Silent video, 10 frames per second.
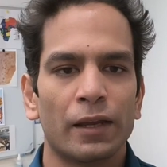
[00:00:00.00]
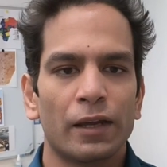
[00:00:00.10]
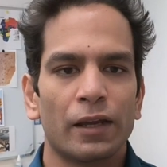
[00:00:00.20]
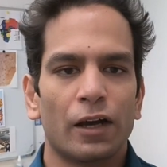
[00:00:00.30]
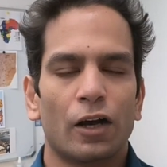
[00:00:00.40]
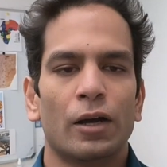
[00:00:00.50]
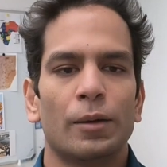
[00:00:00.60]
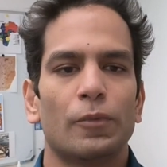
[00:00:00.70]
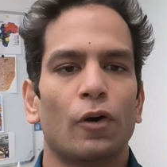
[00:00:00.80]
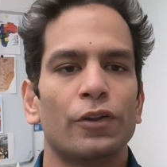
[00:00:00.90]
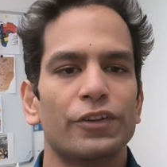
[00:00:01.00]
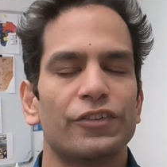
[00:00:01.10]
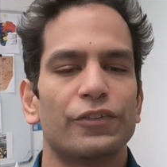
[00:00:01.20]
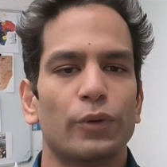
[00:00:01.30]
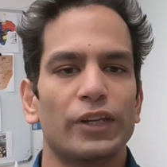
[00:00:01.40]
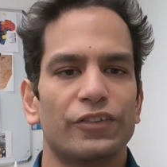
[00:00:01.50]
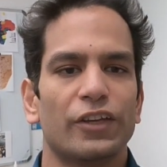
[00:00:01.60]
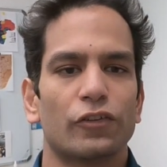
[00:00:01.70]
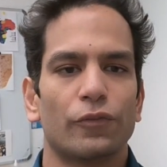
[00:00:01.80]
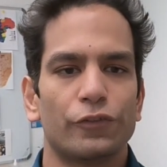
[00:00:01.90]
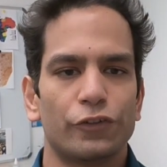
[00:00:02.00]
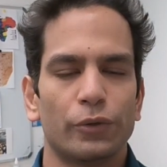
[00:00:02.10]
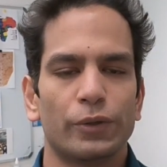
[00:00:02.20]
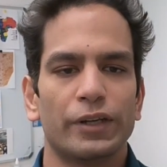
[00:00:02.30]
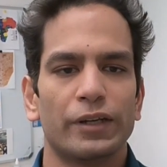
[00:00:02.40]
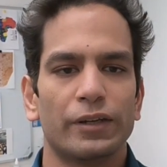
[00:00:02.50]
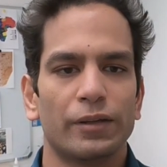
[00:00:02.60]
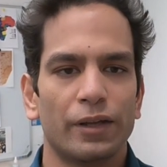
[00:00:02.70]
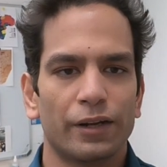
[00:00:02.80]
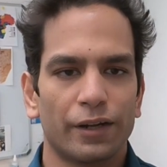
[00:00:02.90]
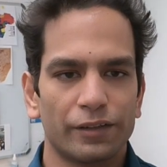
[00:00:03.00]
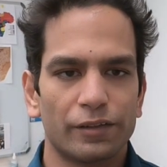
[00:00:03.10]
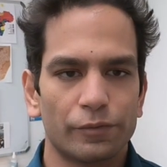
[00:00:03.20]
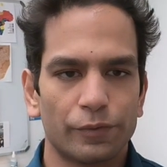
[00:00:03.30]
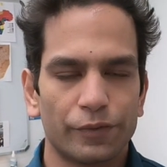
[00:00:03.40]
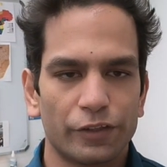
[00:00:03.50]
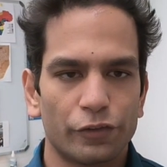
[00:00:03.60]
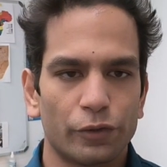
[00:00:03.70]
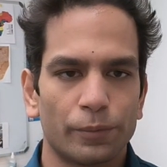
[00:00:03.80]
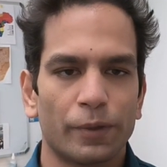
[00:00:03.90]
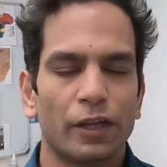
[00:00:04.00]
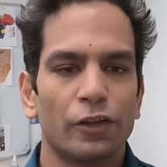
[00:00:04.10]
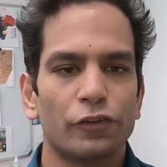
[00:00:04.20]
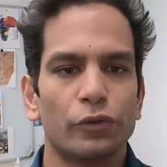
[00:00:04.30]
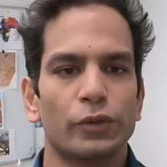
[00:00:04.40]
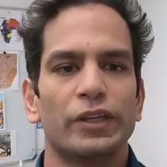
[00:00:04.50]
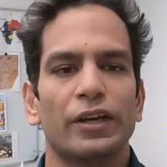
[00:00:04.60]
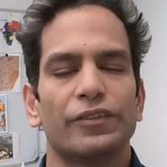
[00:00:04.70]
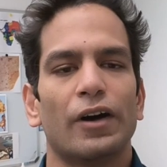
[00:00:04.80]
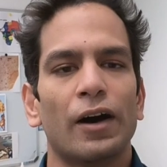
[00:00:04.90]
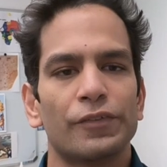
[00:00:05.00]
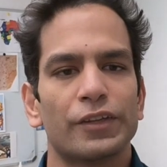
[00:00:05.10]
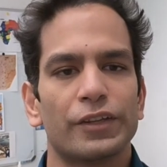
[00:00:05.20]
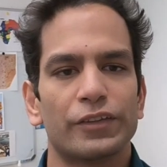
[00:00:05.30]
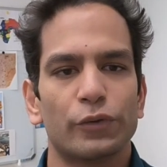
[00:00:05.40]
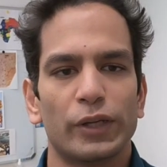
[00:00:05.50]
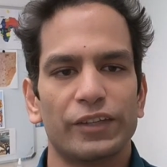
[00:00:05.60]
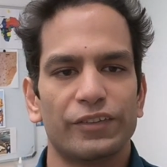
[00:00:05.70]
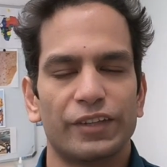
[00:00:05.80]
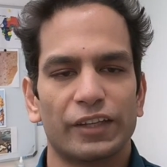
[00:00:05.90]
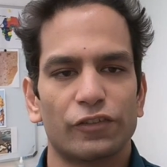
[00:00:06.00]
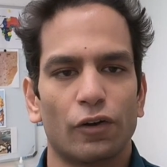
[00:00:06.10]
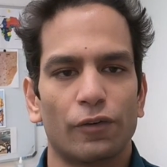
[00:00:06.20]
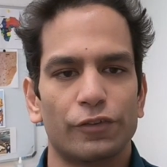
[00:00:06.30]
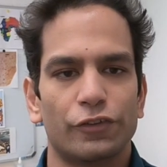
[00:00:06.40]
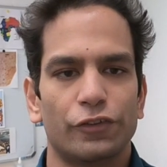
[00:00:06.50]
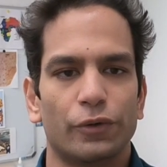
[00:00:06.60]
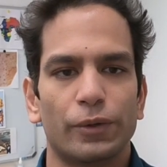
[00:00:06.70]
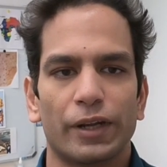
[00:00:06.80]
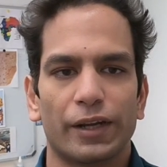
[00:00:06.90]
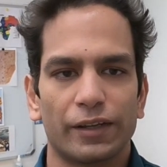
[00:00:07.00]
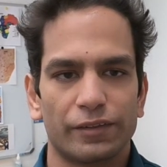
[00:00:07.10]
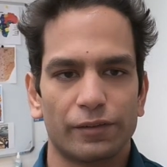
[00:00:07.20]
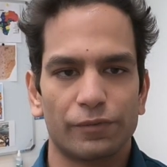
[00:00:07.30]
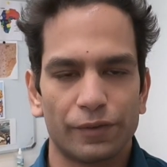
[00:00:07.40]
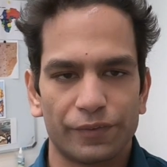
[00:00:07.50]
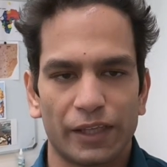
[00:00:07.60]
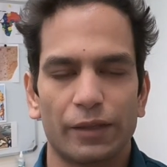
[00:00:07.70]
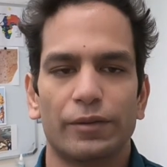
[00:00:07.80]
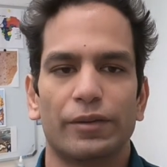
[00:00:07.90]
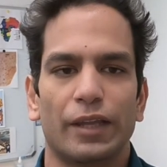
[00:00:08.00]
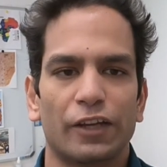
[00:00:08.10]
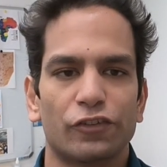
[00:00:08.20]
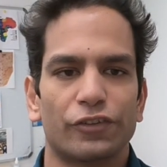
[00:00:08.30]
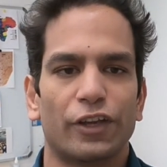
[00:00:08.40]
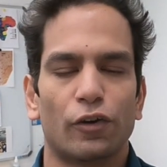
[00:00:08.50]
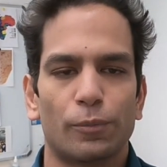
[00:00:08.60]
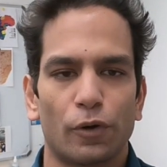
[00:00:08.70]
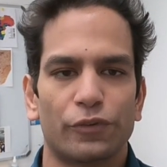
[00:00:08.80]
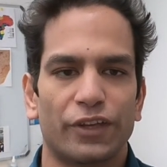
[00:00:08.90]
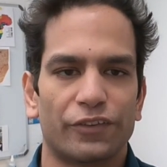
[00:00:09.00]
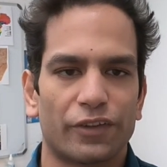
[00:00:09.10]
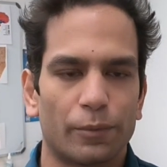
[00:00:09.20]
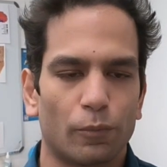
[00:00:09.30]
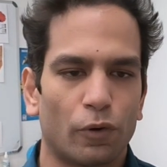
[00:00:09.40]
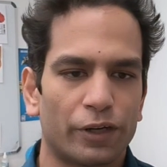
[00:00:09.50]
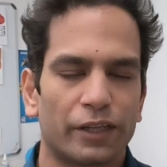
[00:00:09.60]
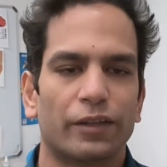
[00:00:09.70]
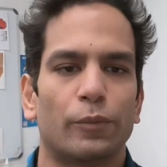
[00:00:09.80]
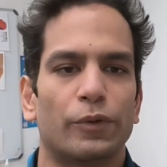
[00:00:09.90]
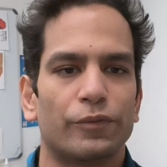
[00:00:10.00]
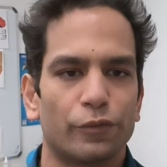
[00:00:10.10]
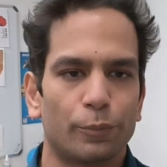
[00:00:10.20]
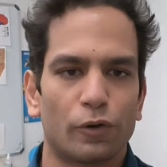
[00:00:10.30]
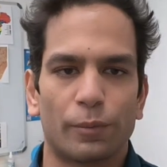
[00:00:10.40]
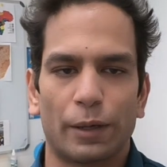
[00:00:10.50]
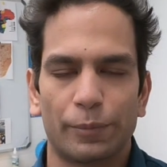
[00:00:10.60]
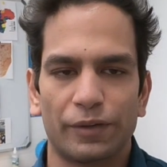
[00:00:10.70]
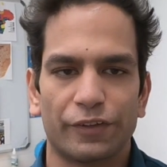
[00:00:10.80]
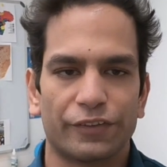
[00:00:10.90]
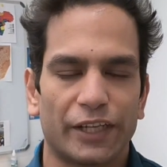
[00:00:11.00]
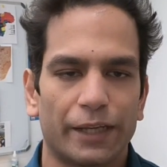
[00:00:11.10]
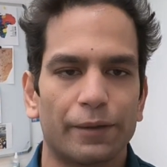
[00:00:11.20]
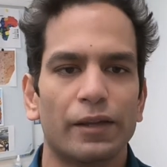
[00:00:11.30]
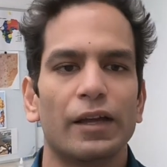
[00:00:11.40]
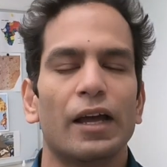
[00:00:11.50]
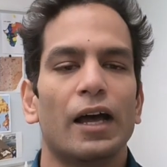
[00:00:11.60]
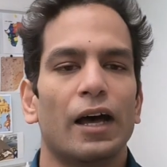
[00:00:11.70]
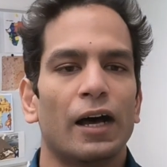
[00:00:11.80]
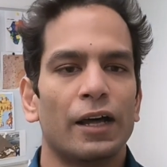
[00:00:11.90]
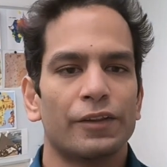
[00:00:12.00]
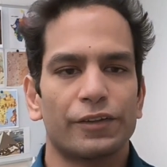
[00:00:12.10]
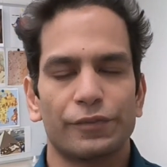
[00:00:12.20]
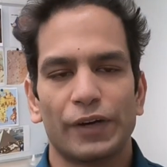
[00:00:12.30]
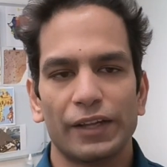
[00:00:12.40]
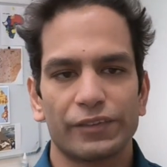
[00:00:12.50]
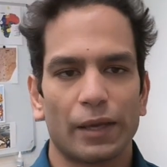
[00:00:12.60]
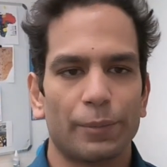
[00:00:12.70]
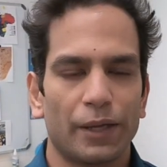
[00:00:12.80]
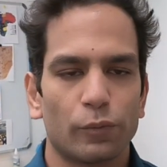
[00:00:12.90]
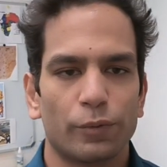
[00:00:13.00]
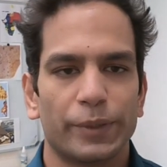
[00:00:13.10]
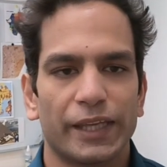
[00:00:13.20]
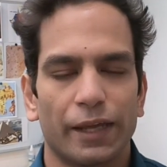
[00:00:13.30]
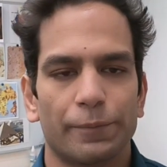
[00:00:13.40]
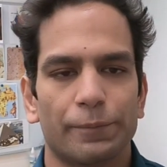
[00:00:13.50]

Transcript: On the 26th of June 1952, 2 years after the 26th of June 1950 National Day of Protest and Mourning that we spoke about previously, the Defiance Campaign would begin.